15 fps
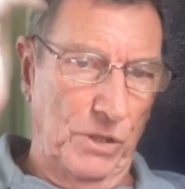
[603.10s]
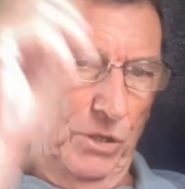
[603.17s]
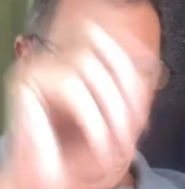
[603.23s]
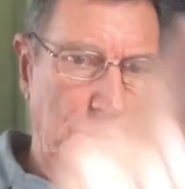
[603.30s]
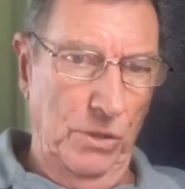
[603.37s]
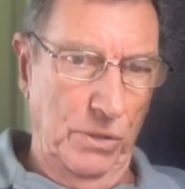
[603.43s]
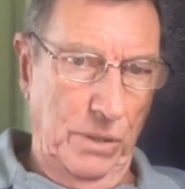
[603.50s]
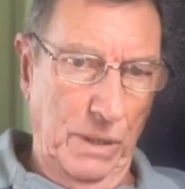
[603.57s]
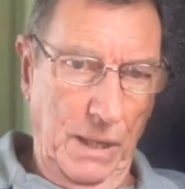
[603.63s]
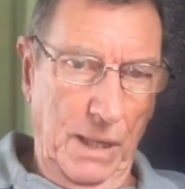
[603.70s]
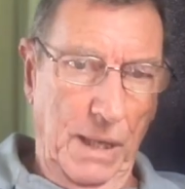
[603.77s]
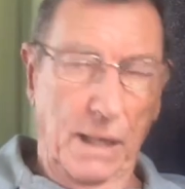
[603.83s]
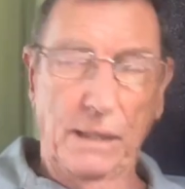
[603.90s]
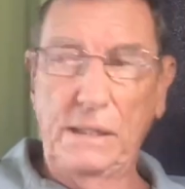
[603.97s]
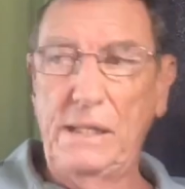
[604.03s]
her
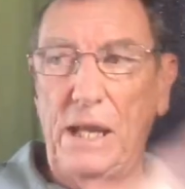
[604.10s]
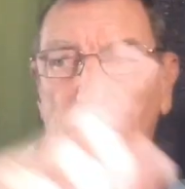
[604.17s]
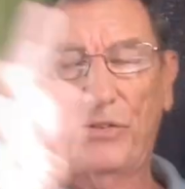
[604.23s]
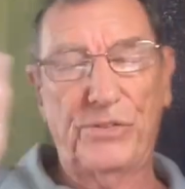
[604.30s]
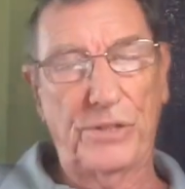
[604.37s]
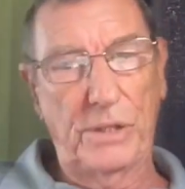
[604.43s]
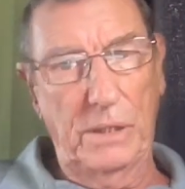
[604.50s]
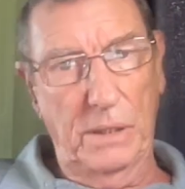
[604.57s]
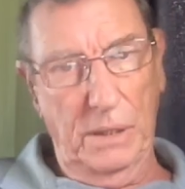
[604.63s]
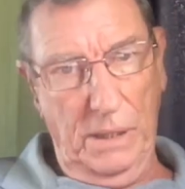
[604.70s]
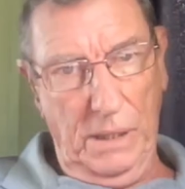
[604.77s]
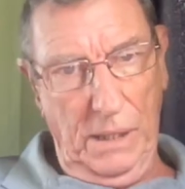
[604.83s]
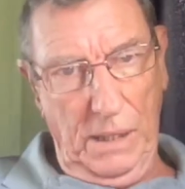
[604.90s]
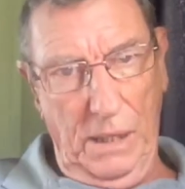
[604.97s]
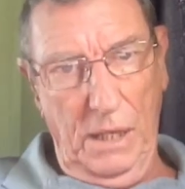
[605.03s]
death that
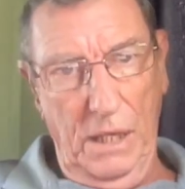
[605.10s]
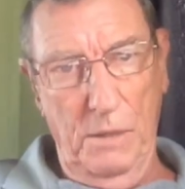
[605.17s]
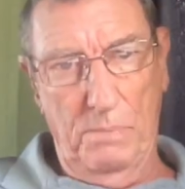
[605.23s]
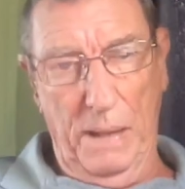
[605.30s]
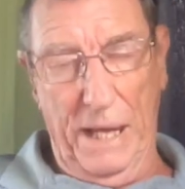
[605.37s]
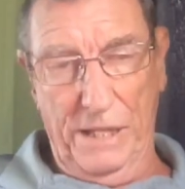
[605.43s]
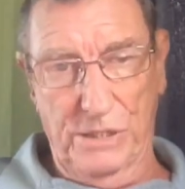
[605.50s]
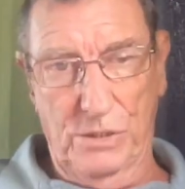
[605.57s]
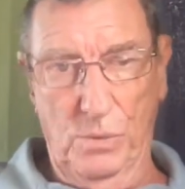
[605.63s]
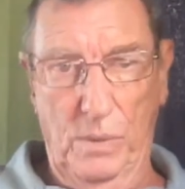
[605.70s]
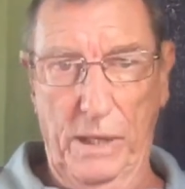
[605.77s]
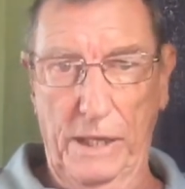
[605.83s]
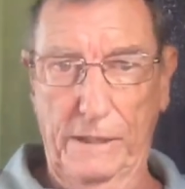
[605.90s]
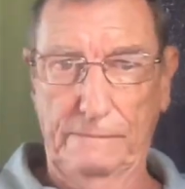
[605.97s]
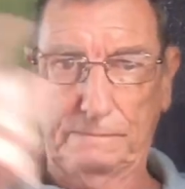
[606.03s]
he passed
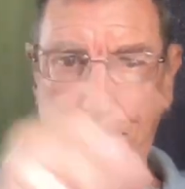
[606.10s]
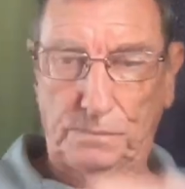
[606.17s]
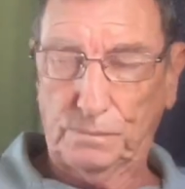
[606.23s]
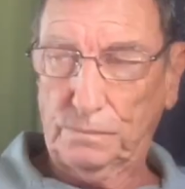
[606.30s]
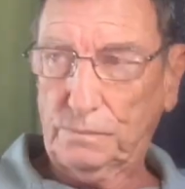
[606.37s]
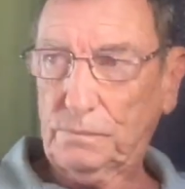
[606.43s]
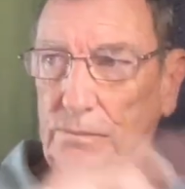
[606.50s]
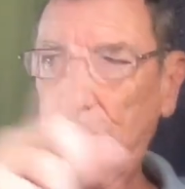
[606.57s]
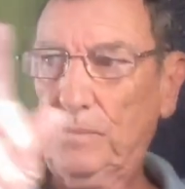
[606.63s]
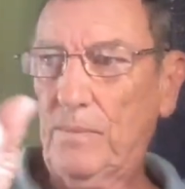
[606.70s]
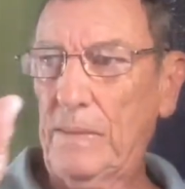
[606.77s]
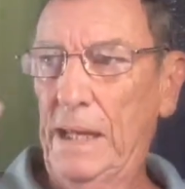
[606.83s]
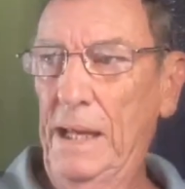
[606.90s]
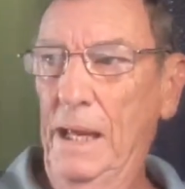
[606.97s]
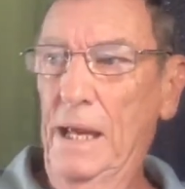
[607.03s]
away.
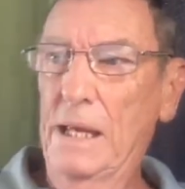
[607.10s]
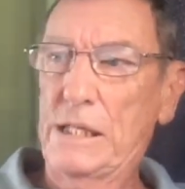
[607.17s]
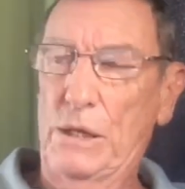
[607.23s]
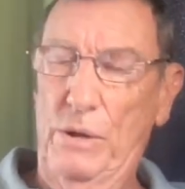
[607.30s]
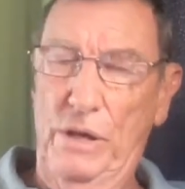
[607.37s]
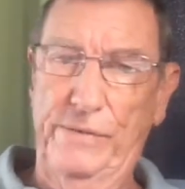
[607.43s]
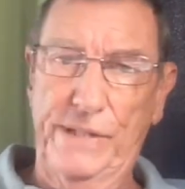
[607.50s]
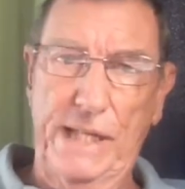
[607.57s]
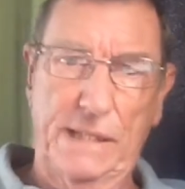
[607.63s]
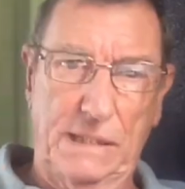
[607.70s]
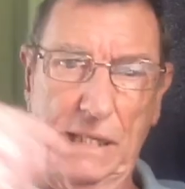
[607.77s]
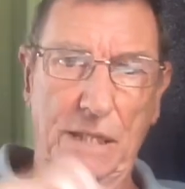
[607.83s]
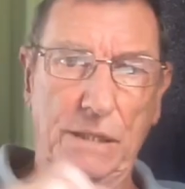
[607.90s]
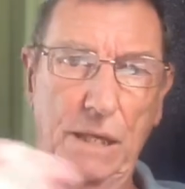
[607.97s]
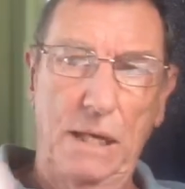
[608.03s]
So over that
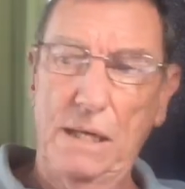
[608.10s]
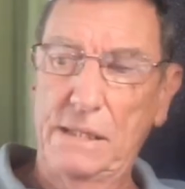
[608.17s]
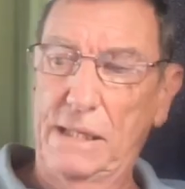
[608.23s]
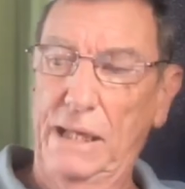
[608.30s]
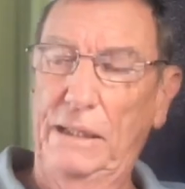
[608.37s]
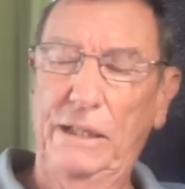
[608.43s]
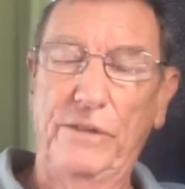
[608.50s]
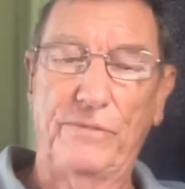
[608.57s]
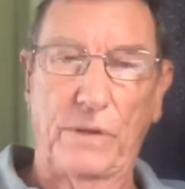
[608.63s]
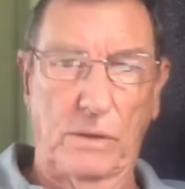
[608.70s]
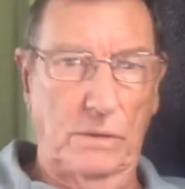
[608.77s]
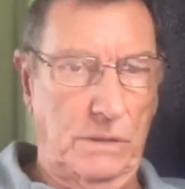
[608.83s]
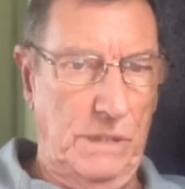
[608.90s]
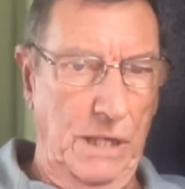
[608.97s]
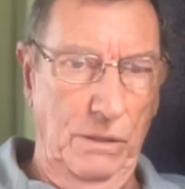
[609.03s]
10 years, he lived a
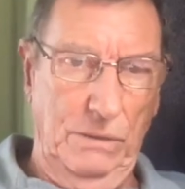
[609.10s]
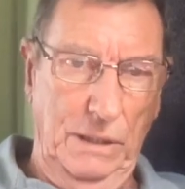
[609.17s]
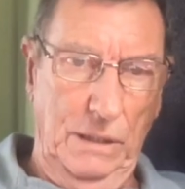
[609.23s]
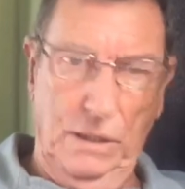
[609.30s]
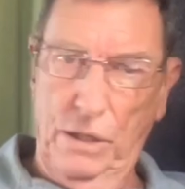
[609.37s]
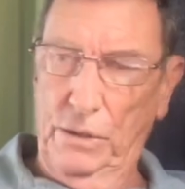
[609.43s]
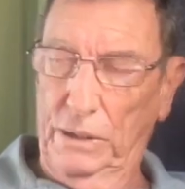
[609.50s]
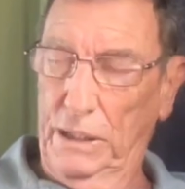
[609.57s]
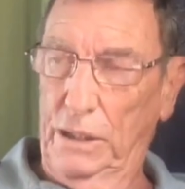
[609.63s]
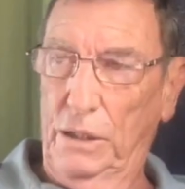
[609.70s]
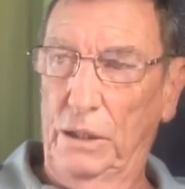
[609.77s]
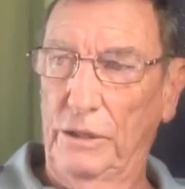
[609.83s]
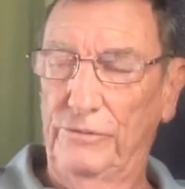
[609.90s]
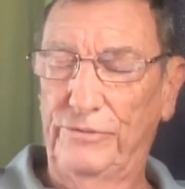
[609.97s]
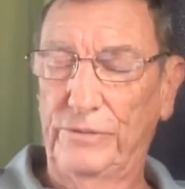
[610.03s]
totally lonely
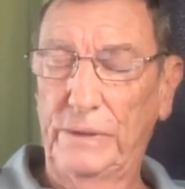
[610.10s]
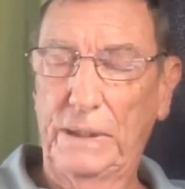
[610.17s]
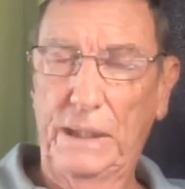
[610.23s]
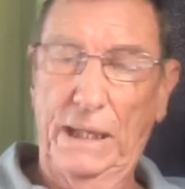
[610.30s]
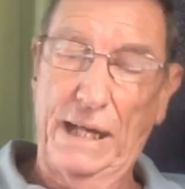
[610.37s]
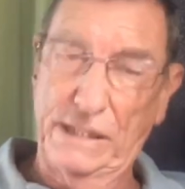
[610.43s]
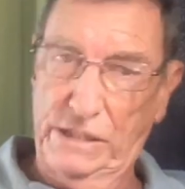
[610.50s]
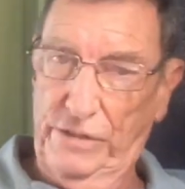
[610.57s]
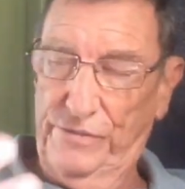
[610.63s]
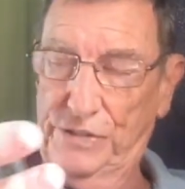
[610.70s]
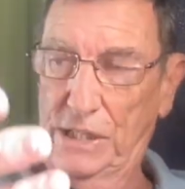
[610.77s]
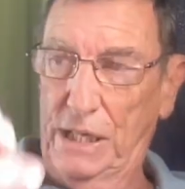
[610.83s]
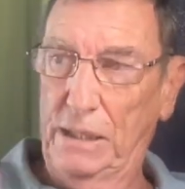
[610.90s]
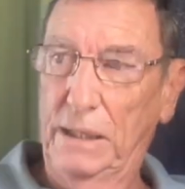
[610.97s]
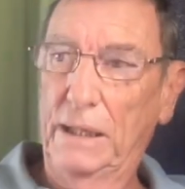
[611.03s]
life, as I've
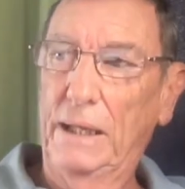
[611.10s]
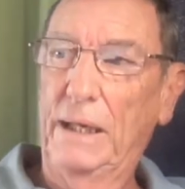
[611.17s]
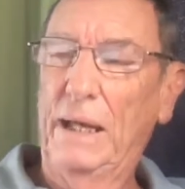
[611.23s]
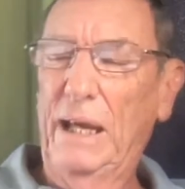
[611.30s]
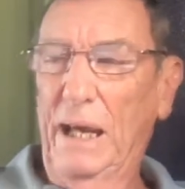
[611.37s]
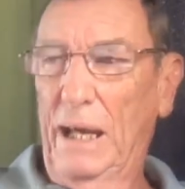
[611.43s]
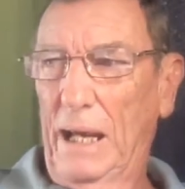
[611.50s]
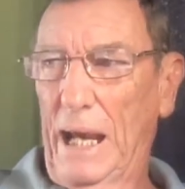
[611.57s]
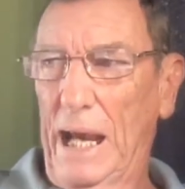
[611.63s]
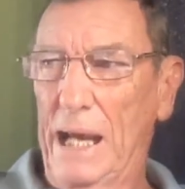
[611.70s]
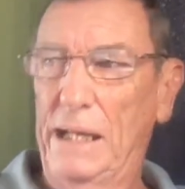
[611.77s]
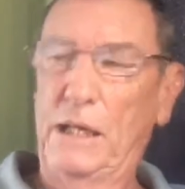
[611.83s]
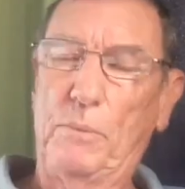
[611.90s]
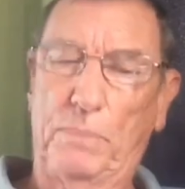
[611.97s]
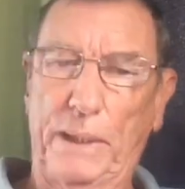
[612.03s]
said,
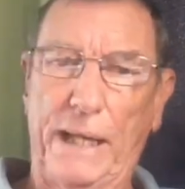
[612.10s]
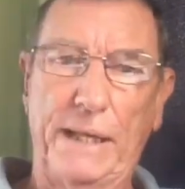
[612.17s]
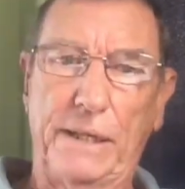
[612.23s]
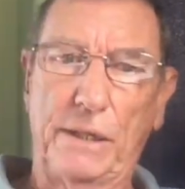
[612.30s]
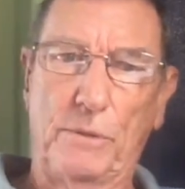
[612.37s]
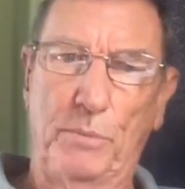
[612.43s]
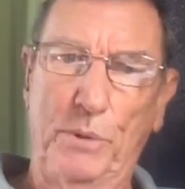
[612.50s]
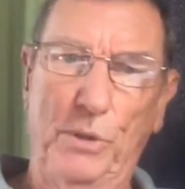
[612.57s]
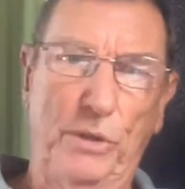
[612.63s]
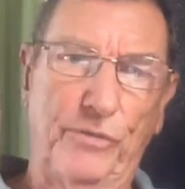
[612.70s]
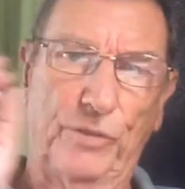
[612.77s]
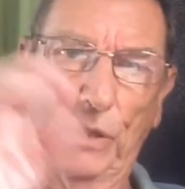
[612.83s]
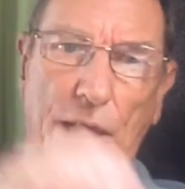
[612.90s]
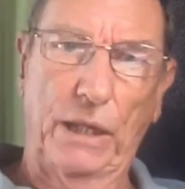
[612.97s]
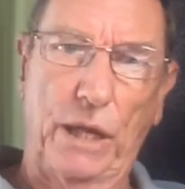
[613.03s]
and he planted a
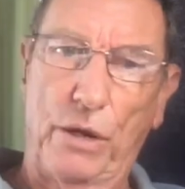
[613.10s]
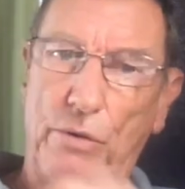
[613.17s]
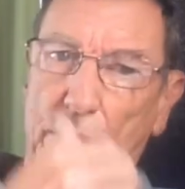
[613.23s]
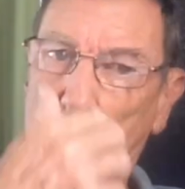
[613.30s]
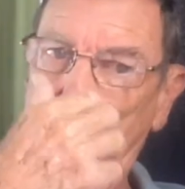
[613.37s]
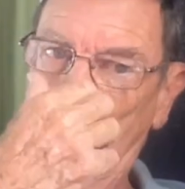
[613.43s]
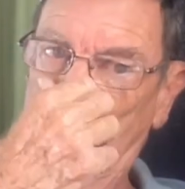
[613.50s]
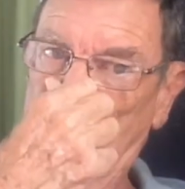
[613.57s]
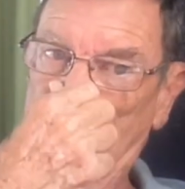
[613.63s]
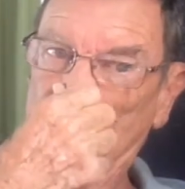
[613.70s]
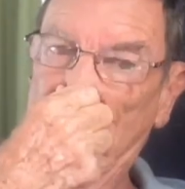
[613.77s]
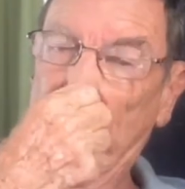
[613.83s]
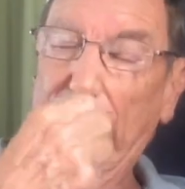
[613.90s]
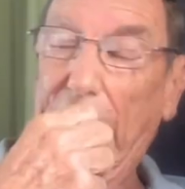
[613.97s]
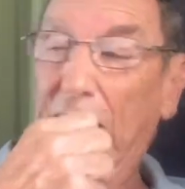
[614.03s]
beautiful yellow rose,
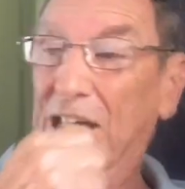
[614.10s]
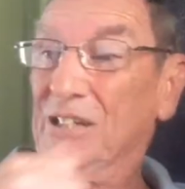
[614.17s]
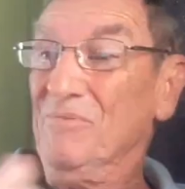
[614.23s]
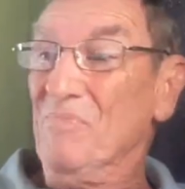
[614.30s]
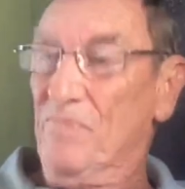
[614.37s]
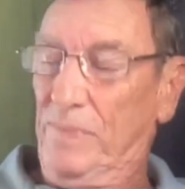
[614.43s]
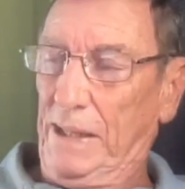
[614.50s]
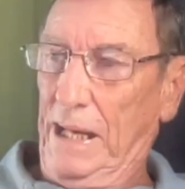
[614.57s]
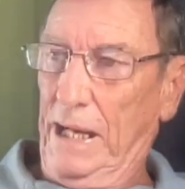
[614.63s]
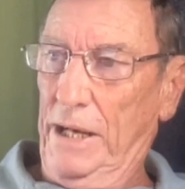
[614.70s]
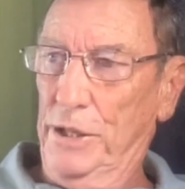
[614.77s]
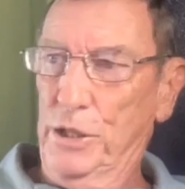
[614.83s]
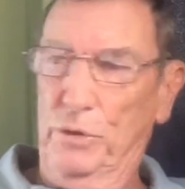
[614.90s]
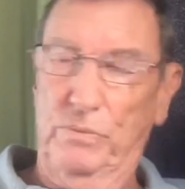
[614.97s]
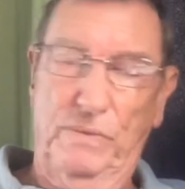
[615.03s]

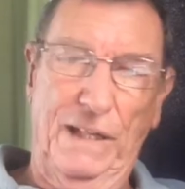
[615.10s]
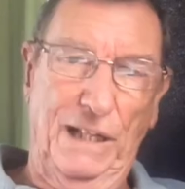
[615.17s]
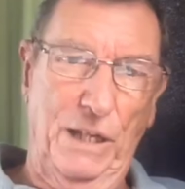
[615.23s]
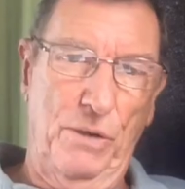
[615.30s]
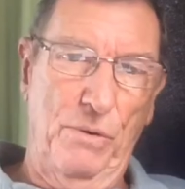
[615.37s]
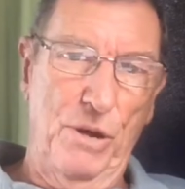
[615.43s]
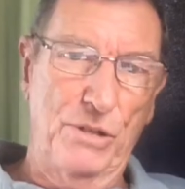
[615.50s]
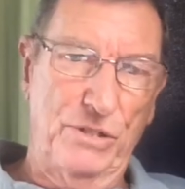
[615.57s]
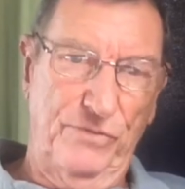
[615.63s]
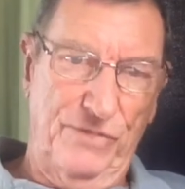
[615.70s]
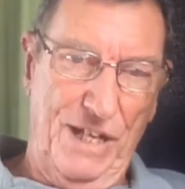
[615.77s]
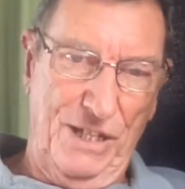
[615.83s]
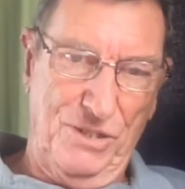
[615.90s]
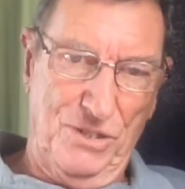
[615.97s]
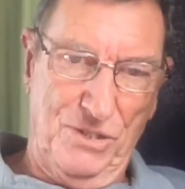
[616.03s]
the yellow rose of
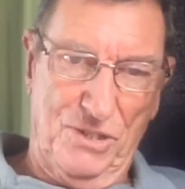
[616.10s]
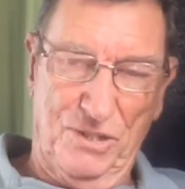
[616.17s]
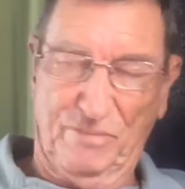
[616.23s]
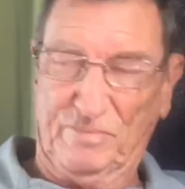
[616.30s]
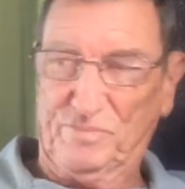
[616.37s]
Texas.